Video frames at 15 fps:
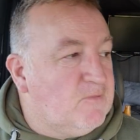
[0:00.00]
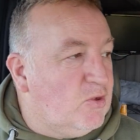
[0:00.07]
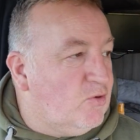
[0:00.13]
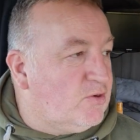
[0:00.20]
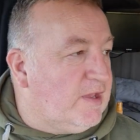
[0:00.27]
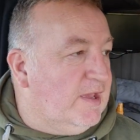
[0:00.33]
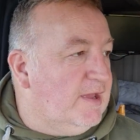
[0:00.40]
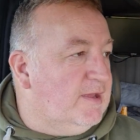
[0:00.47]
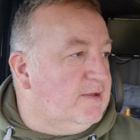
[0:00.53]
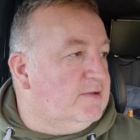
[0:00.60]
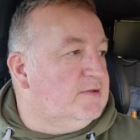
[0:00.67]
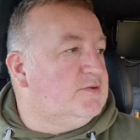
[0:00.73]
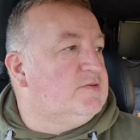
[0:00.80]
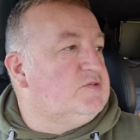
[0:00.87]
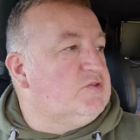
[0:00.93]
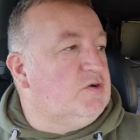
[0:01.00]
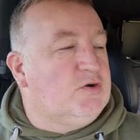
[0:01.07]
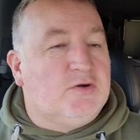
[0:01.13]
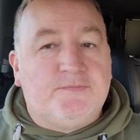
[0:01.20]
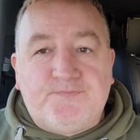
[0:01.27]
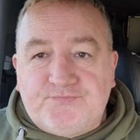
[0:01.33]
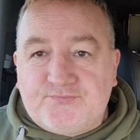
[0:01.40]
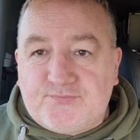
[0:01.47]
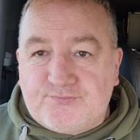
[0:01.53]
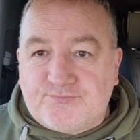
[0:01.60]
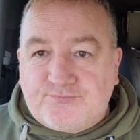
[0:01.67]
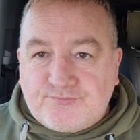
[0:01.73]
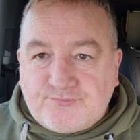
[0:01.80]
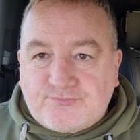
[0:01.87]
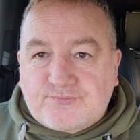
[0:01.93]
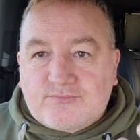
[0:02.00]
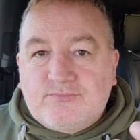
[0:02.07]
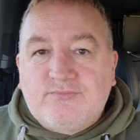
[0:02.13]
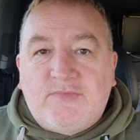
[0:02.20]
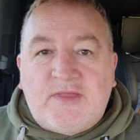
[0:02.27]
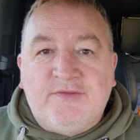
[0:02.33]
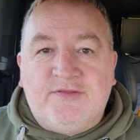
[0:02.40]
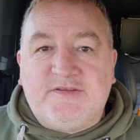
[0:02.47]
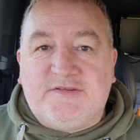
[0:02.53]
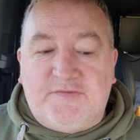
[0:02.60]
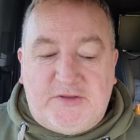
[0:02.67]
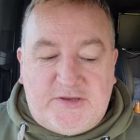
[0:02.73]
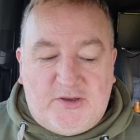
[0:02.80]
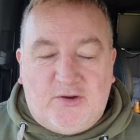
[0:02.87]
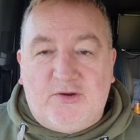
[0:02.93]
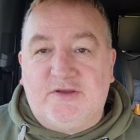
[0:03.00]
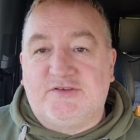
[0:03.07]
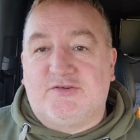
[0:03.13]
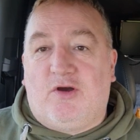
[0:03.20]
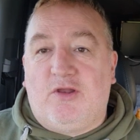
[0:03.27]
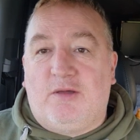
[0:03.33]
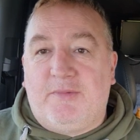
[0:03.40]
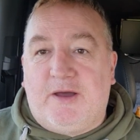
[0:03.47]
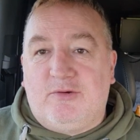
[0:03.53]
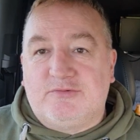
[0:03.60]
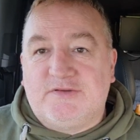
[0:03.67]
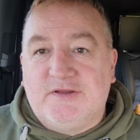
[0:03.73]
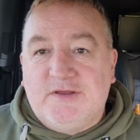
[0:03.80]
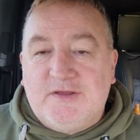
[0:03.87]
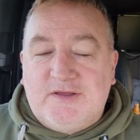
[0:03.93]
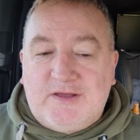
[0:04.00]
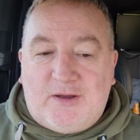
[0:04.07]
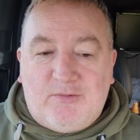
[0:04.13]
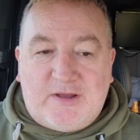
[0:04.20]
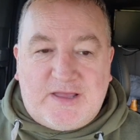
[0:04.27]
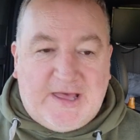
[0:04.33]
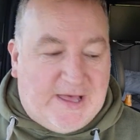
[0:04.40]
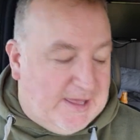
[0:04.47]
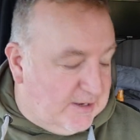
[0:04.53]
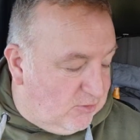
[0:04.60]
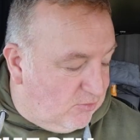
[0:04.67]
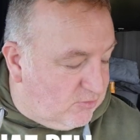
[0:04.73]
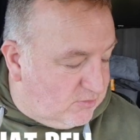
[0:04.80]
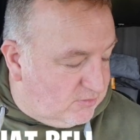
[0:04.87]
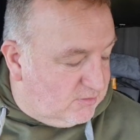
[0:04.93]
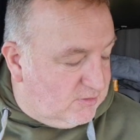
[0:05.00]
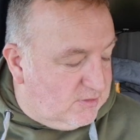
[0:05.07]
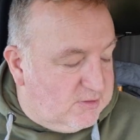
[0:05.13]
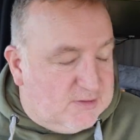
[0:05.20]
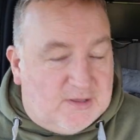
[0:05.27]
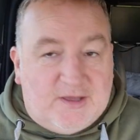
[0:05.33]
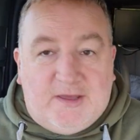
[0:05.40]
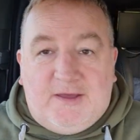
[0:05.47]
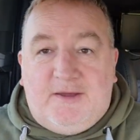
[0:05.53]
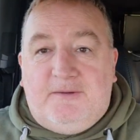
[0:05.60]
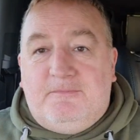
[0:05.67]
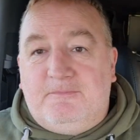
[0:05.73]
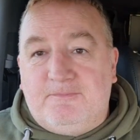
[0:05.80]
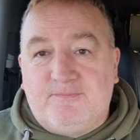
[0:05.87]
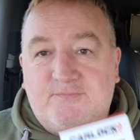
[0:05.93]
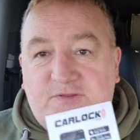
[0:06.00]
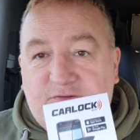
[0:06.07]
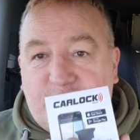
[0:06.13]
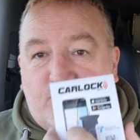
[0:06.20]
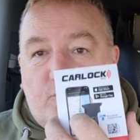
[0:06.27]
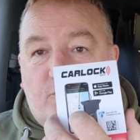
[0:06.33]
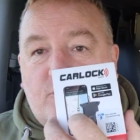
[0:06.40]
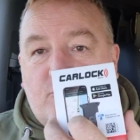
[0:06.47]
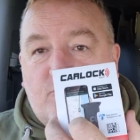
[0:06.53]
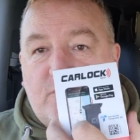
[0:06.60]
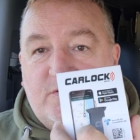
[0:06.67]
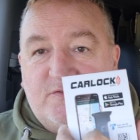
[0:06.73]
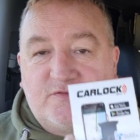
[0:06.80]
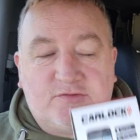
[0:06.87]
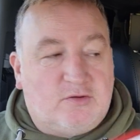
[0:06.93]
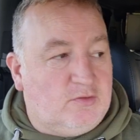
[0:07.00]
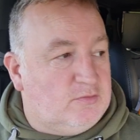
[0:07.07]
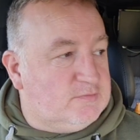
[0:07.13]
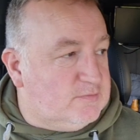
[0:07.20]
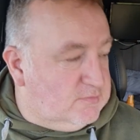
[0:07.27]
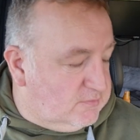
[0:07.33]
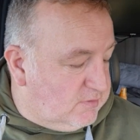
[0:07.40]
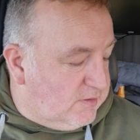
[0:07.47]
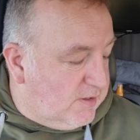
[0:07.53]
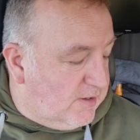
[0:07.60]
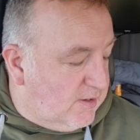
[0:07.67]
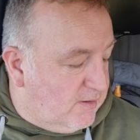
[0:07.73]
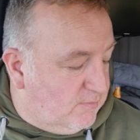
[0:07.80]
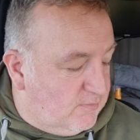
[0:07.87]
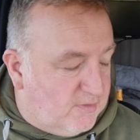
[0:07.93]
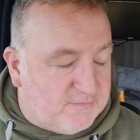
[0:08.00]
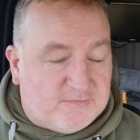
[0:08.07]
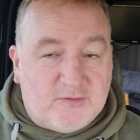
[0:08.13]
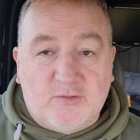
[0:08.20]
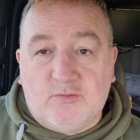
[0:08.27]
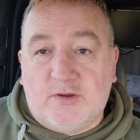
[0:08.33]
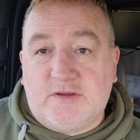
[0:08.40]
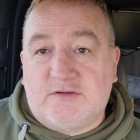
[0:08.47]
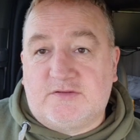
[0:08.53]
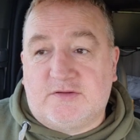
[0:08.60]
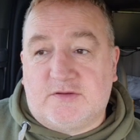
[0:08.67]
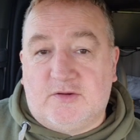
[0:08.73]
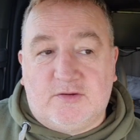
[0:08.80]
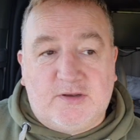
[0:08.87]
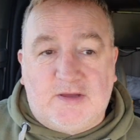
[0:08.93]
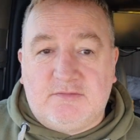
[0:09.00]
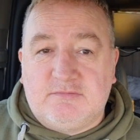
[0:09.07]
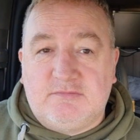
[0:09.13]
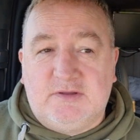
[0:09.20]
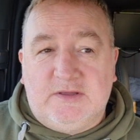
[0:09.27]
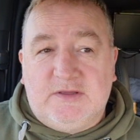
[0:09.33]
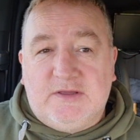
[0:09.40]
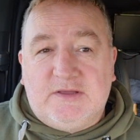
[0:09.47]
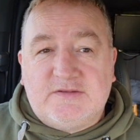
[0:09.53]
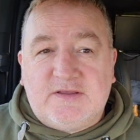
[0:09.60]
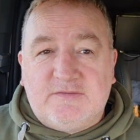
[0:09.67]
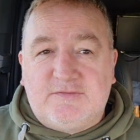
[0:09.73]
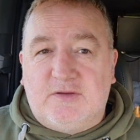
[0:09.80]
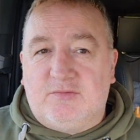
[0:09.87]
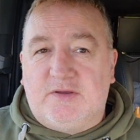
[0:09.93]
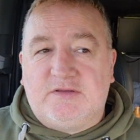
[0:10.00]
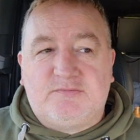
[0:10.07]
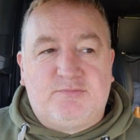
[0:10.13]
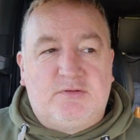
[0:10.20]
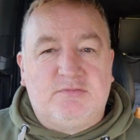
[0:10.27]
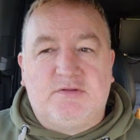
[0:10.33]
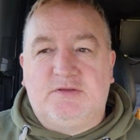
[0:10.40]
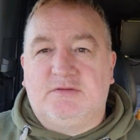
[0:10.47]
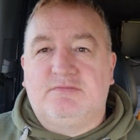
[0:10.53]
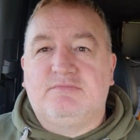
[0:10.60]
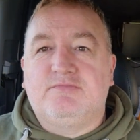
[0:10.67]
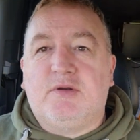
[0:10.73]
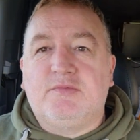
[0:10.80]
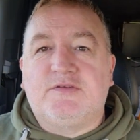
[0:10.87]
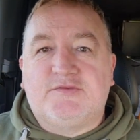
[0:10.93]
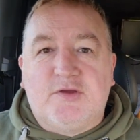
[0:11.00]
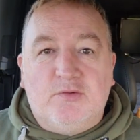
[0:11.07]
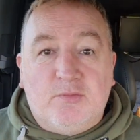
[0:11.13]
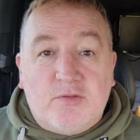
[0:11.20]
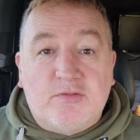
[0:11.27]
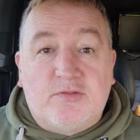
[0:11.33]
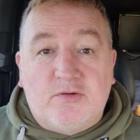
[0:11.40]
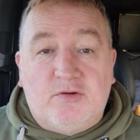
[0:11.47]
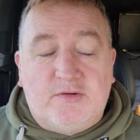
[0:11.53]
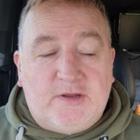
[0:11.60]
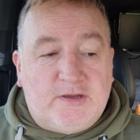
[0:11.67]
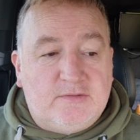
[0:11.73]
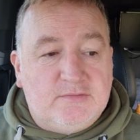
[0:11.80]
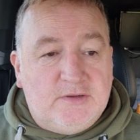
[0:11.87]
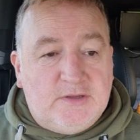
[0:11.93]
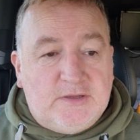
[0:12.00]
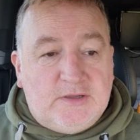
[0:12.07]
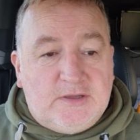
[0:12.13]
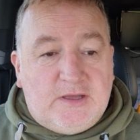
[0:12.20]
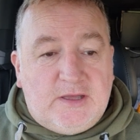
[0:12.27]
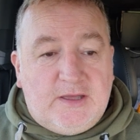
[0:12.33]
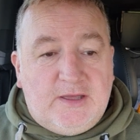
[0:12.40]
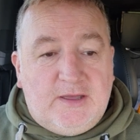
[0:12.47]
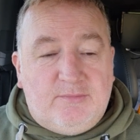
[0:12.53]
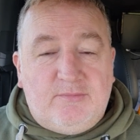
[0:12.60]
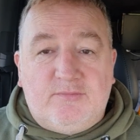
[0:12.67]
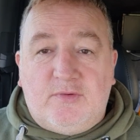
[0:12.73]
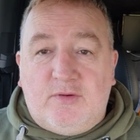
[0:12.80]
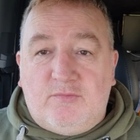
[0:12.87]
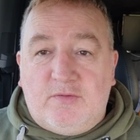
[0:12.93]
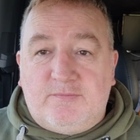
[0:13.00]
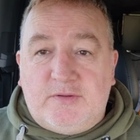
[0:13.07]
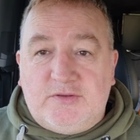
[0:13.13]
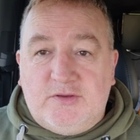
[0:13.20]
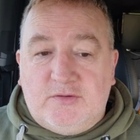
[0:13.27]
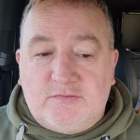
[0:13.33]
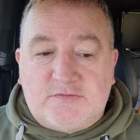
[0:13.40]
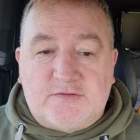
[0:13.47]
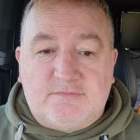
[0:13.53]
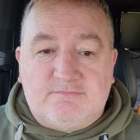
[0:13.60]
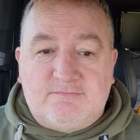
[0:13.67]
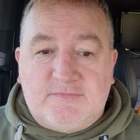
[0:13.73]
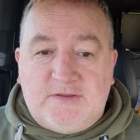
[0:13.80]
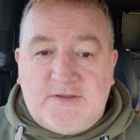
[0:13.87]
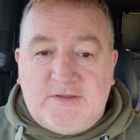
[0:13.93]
Okay, so this video is all about our Carlock. Um, this product we installed um, a few weeks ago now. I say a few weeks, probably probably two months ago now, um, and we've been using